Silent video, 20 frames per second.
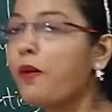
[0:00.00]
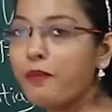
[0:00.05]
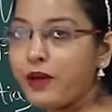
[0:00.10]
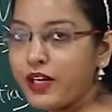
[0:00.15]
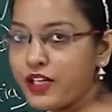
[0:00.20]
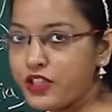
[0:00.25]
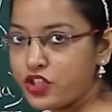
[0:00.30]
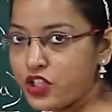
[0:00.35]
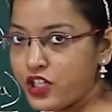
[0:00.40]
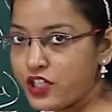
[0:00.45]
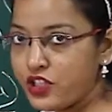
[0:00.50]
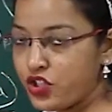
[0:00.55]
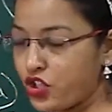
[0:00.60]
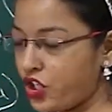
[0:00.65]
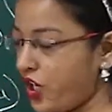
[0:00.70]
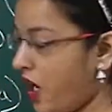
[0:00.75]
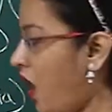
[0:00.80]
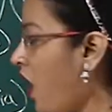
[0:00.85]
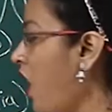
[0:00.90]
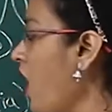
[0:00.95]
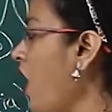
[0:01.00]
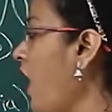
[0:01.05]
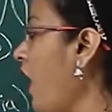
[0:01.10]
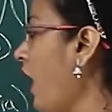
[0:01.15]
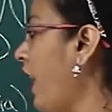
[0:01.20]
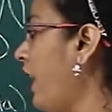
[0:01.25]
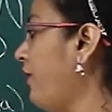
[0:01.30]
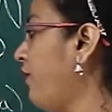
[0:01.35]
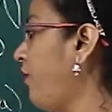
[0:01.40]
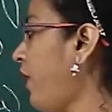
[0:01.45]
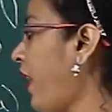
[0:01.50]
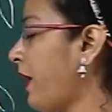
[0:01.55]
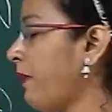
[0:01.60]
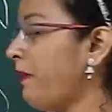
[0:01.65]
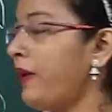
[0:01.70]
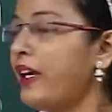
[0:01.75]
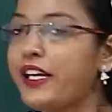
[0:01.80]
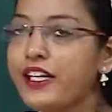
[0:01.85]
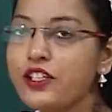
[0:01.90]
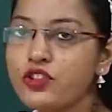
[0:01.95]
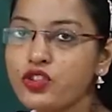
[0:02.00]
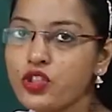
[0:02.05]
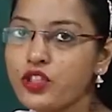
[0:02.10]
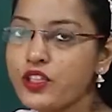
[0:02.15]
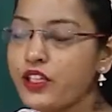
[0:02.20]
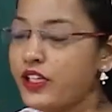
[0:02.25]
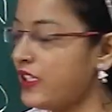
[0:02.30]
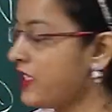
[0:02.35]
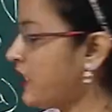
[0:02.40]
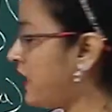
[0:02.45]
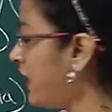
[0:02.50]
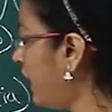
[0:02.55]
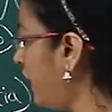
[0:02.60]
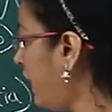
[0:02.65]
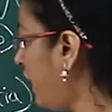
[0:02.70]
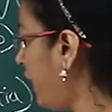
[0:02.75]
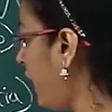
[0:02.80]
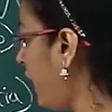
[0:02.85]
Mertensia, and fragmentation is seen